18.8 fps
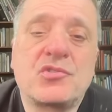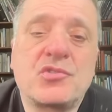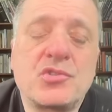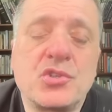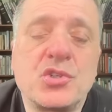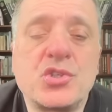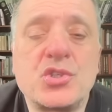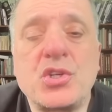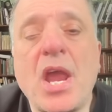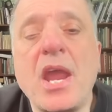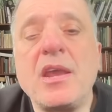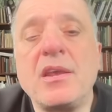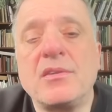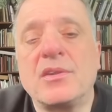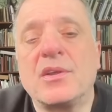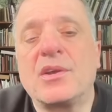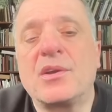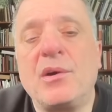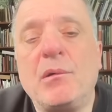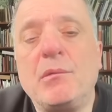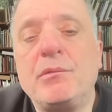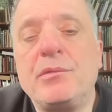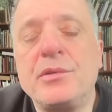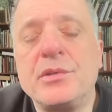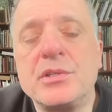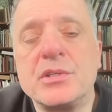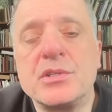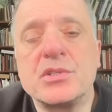to shake the
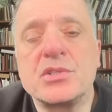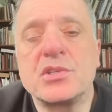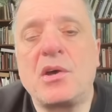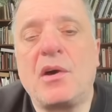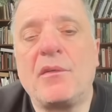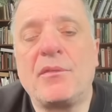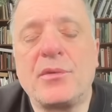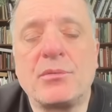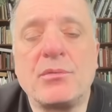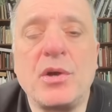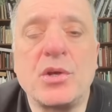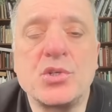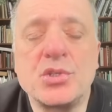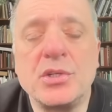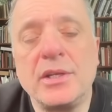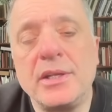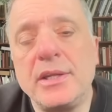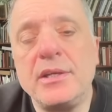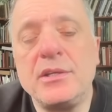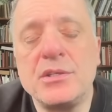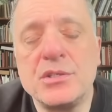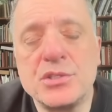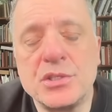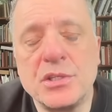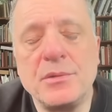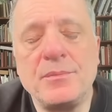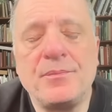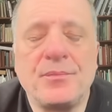confidence of the Russian
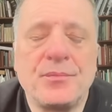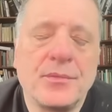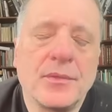leadership,